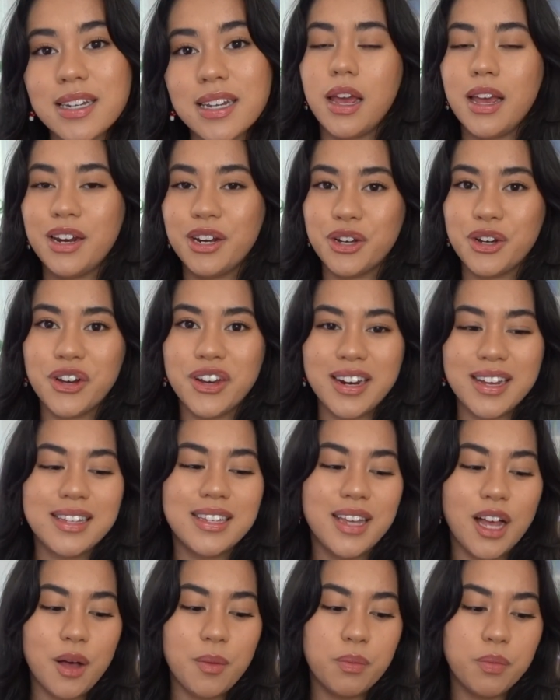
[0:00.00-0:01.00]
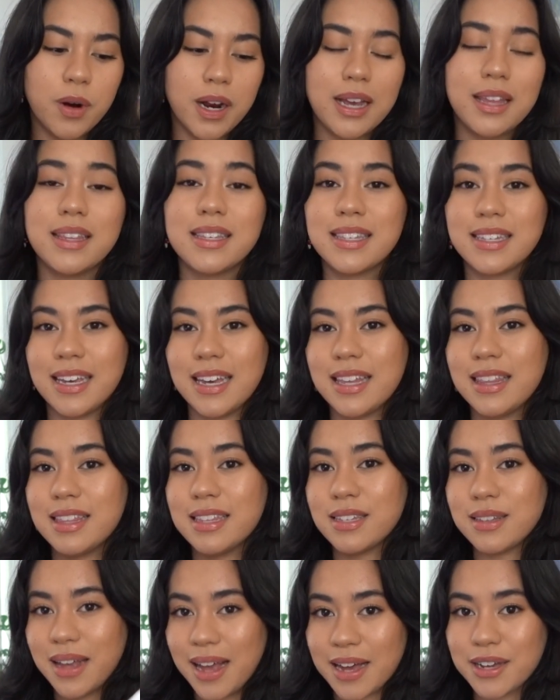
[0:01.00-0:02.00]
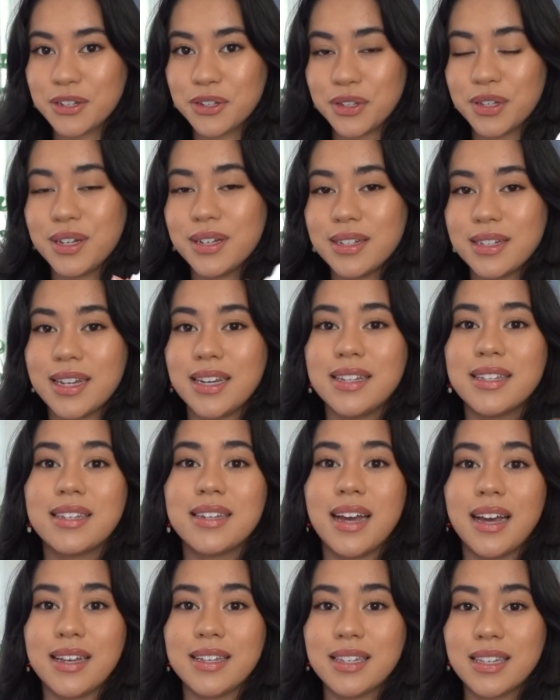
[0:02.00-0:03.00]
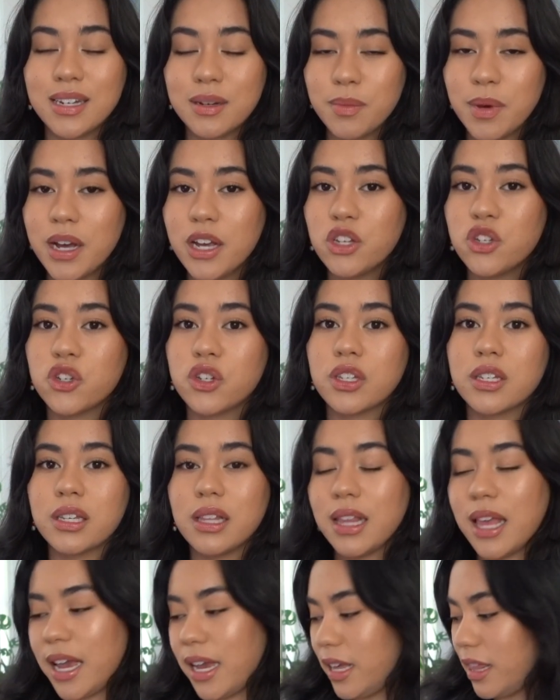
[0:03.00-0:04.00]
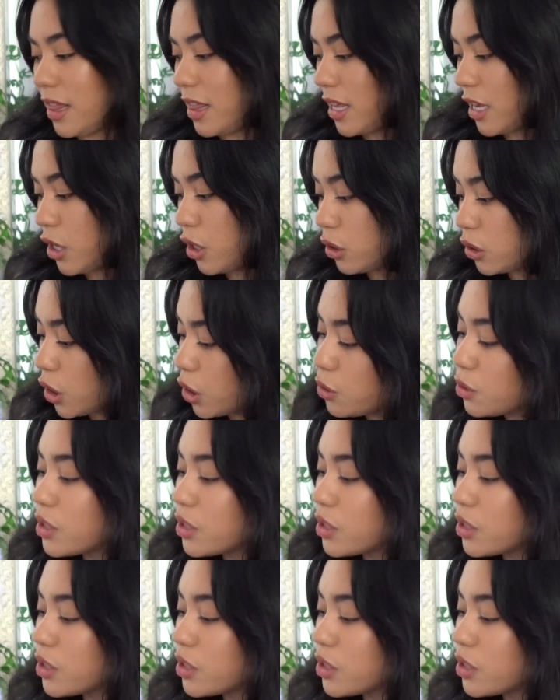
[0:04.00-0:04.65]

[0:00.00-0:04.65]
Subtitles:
An ingredient to help brighten the skin, this actually contains niacinamide, just like the Glow